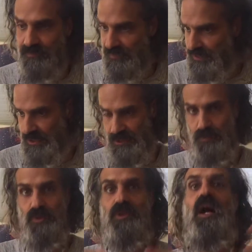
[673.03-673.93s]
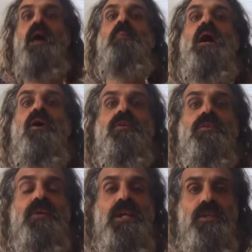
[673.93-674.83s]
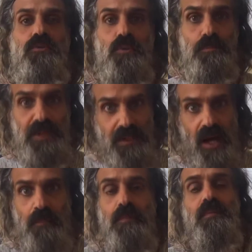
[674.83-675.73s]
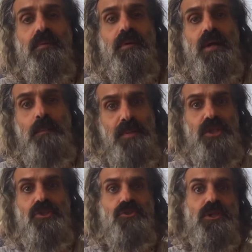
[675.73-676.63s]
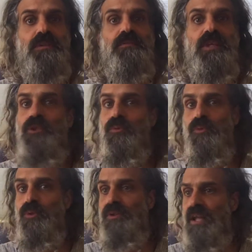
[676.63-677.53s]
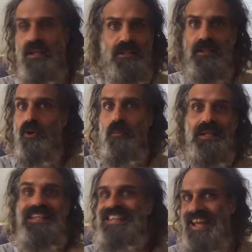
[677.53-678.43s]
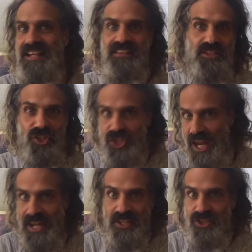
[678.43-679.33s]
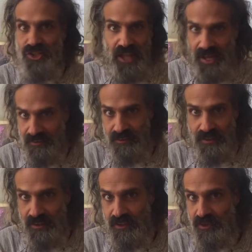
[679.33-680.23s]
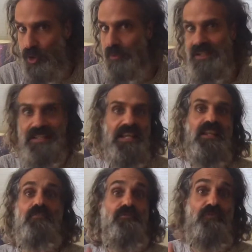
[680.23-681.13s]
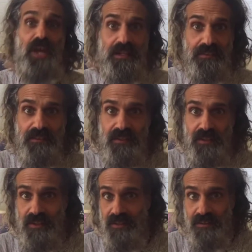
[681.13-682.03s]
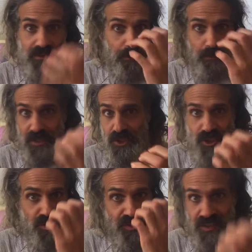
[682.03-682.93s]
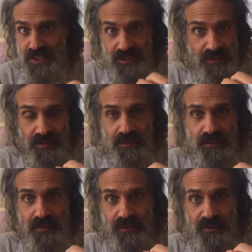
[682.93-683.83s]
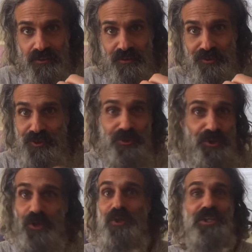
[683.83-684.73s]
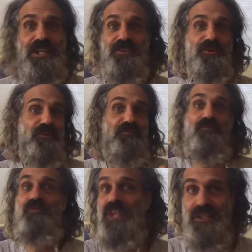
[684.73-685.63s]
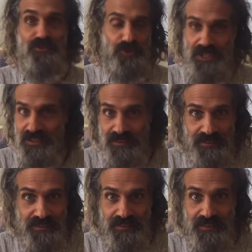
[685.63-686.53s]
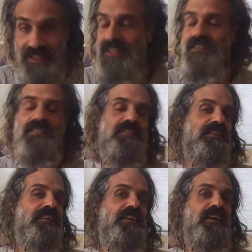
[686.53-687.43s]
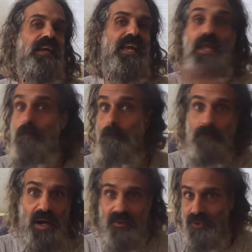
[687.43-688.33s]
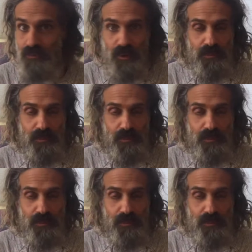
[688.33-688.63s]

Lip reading: then it would come out and it would become a peach tree. It would not, and nobody can change that. Nobody can affect the peach seed to turn into a fig tree. It's impossible.